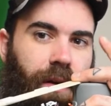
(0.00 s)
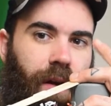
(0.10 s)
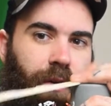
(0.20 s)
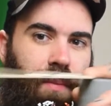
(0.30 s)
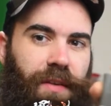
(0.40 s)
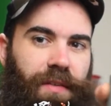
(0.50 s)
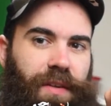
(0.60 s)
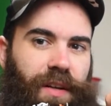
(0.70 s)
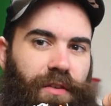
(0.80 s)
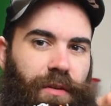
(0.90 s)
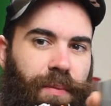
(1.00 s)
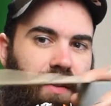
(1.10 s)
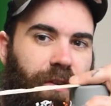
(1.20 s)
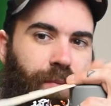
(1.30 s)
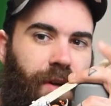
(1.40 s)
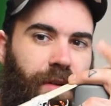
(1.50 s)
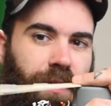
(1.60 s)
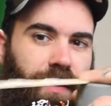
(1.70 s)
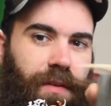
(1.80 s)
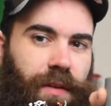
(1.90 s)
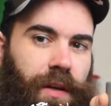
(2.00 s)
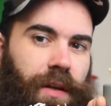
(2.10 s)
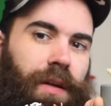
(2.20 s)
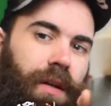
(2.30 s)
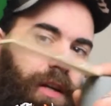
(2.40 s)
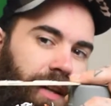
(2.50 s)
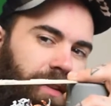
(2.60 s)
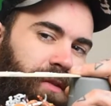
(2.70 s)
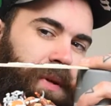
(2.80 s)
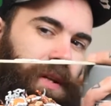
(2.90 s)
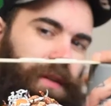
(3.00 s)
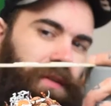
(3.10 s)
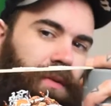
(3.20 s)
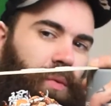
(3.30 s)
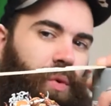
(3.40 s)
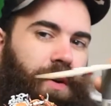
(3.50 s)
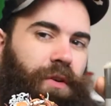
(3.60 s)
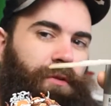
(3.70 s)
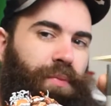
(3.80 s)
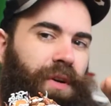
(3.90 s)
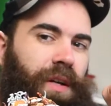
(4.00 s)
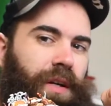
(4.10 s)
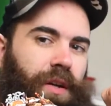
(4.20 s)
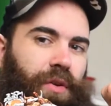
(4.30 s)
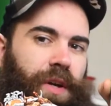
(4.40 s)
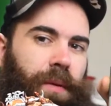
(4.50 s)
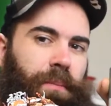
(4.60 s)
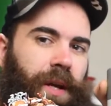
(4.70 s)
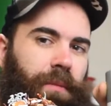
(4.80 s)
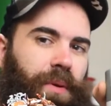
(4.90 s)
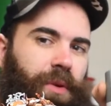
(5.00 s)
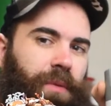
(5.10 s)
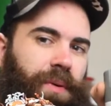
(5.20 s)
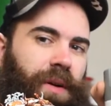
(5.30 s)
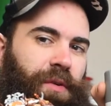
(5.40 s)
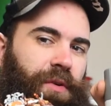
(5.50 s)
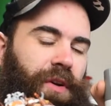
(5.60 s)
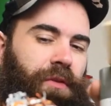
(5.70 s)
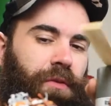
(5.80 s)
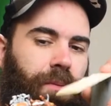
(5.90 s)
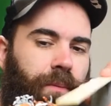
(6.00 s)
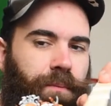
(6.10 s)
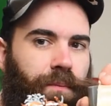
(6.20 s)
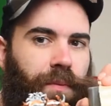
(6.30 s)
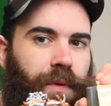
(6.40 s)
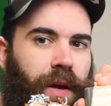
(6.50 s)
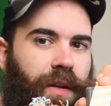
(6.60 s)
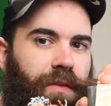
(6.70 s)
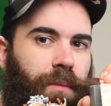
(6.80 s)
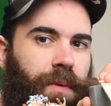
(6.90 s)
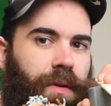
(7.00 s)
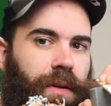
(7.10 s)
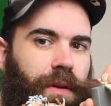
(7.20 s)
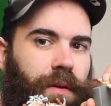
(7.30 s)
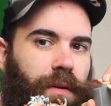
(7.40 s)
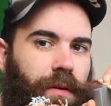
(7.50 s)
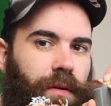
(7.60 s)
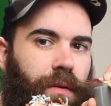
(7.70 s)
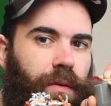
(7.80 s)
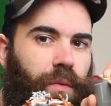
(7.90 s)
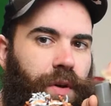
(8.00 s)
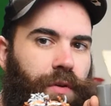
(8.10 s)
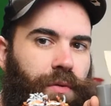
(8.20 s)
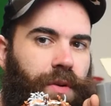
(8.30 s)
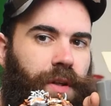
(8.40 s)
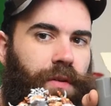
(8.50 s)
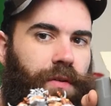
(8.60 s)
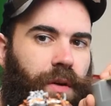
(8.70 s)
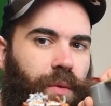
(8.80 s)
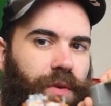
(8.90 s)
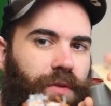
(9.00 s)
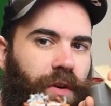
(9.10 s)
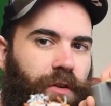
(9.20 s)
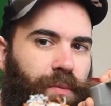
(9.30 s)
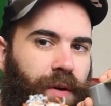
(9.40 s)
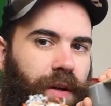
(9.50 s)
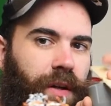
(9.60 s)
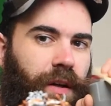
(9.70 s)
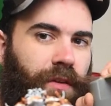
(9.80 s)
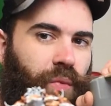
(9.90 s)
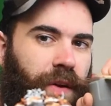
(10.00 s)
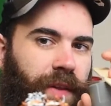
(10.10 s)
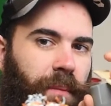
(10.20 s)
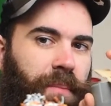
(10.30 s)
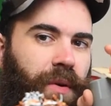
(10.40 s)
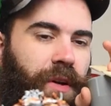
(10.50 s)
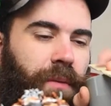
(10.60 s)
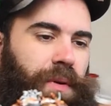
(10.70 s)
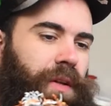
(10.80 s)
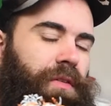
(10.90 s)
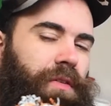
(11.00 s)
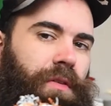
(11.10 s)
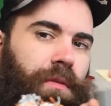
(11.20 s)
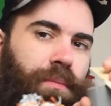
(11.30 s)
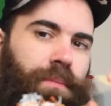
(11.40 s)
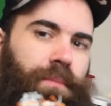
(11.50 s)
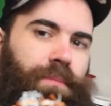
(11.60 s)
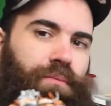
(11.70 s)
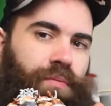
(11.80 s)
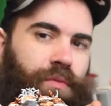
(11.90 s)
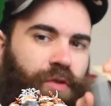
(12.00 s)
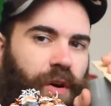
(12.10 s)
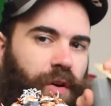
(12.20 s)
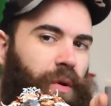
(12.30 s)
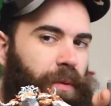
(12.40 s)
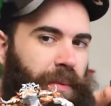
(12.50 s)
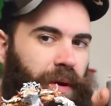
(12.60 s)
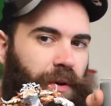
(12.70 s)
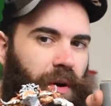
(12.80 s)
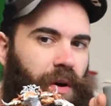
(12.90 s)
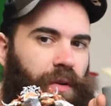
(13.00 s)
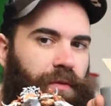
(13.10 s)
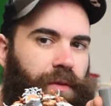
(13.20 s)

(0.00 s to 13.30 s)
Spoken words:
And you're basically going to repeat this process. This is because while you're spraying, you get paint buildup on your nozzle, and it typically, when you release and when you start spraying, is when that buildup is shot or propelled off.